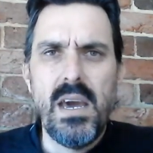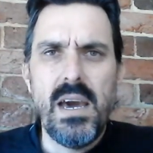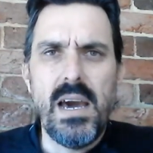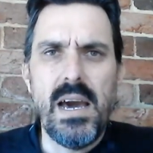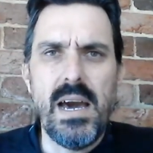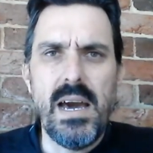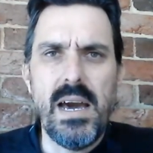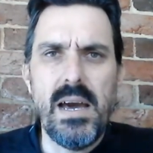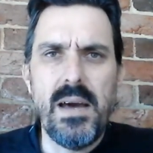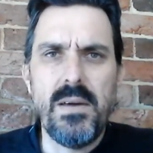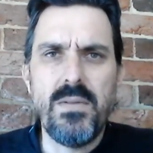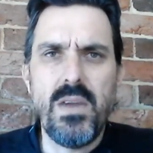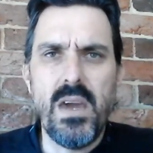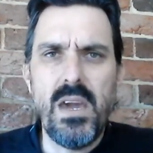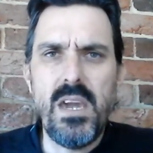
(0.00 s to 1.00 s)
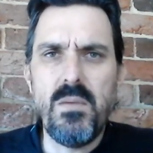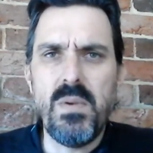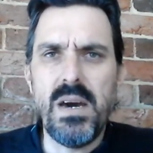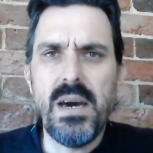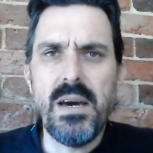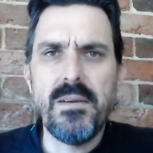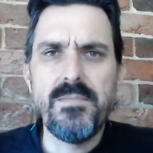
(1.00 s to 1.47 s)

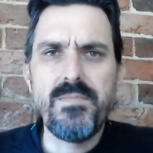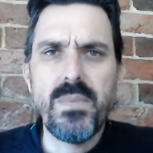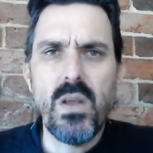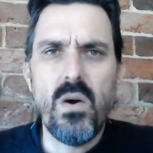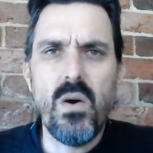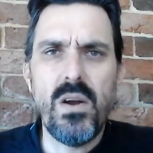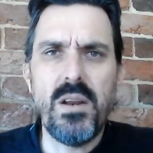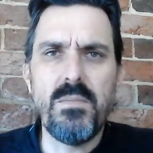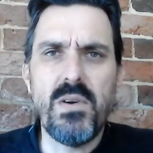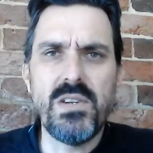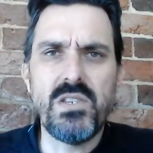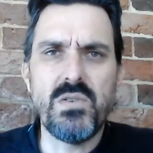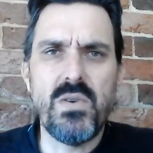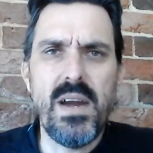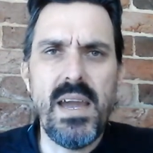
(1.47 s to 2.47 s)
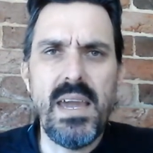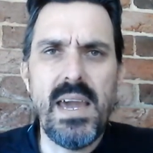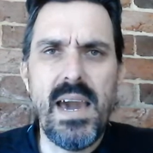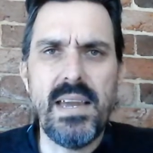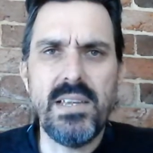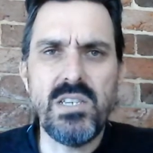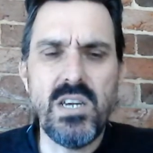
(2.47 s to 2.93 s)
Cohiba, Hoyo de Monterrey, H.